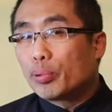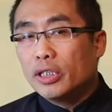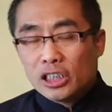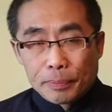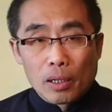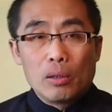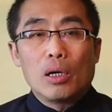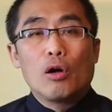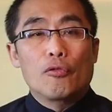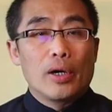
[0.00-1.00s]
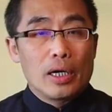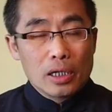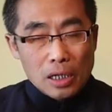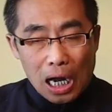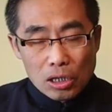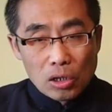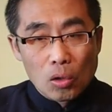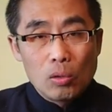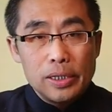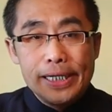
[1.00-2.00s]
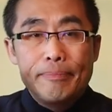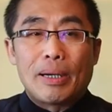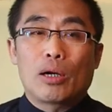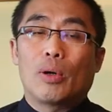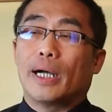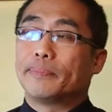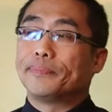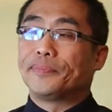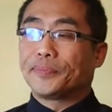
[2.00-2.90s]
Principle of Gang Rou in Ba Gua.